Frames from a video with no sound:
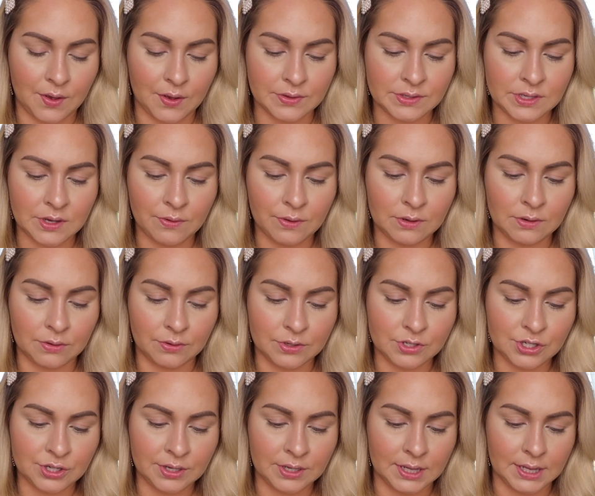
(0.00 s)
also an
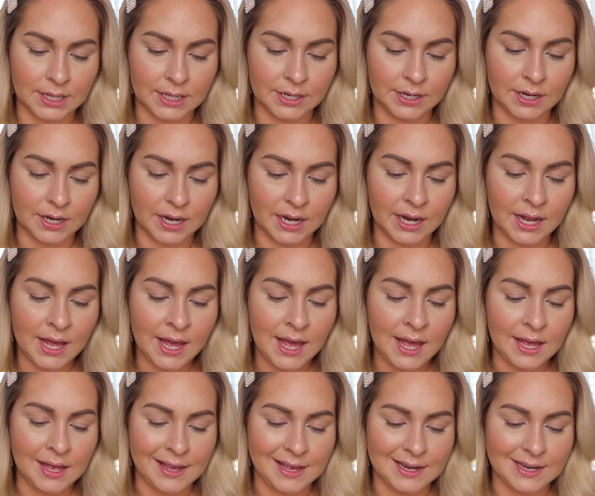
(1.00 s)
ultra glitter.
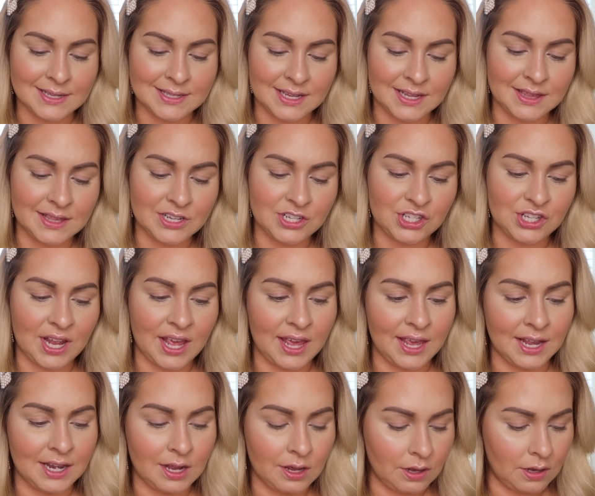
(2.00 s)
It is in the
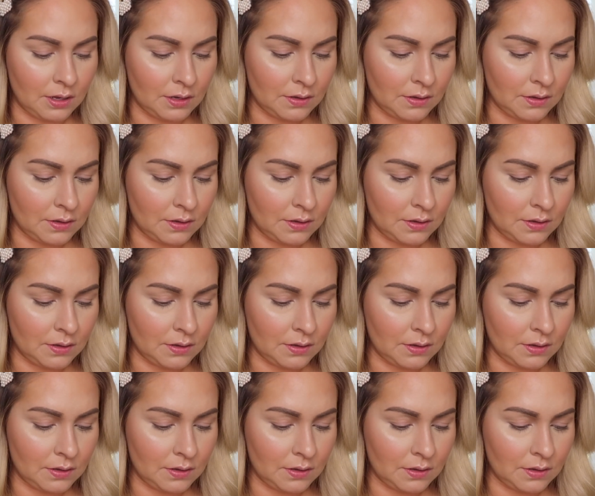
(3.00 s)
shade,